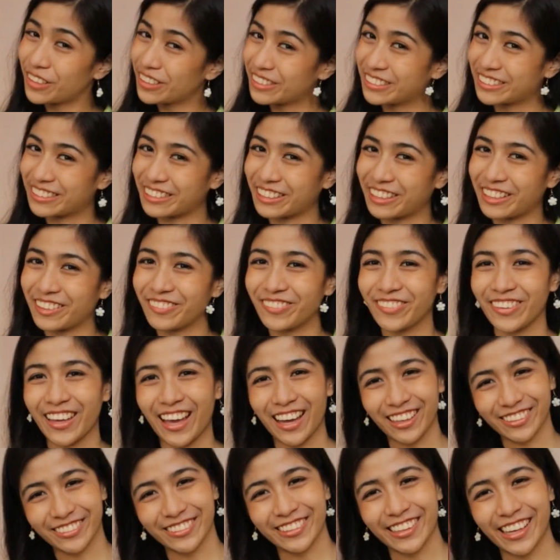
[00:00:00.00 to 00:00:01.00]
first up, we
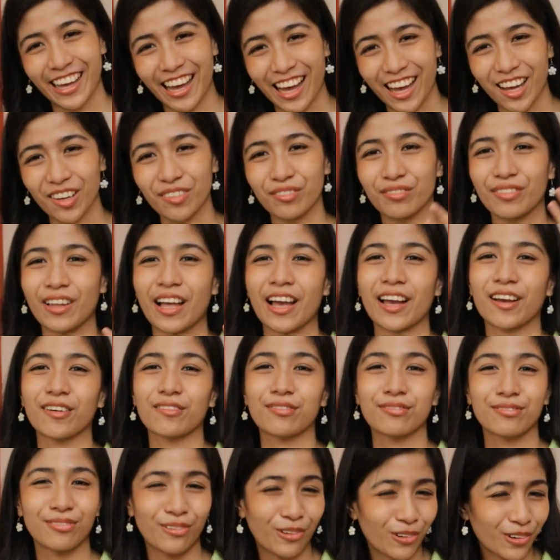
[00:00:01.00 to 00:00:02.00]
actually have like
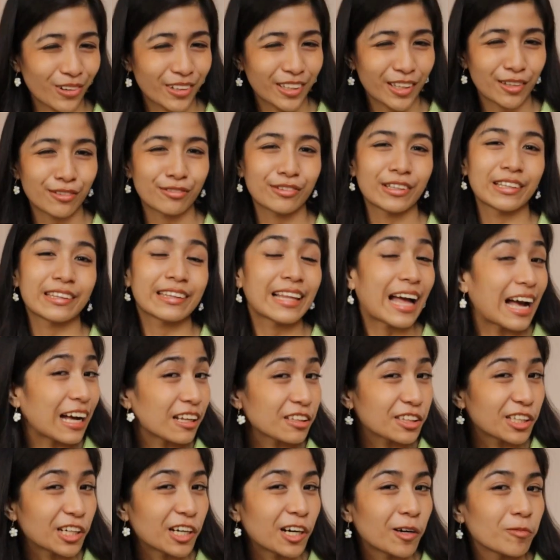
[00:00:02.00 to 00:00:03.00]
four different
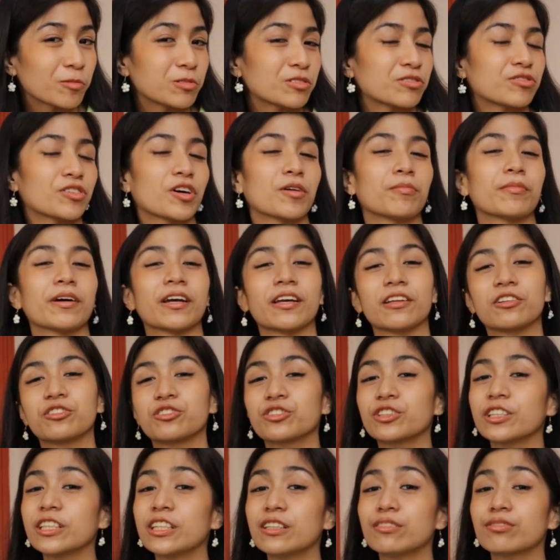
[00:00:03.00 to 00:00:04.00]
tank tops from a
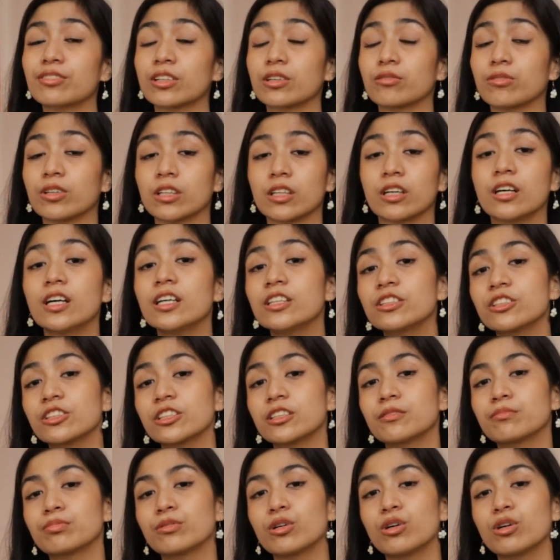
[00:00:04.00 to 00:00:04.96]
3 for 100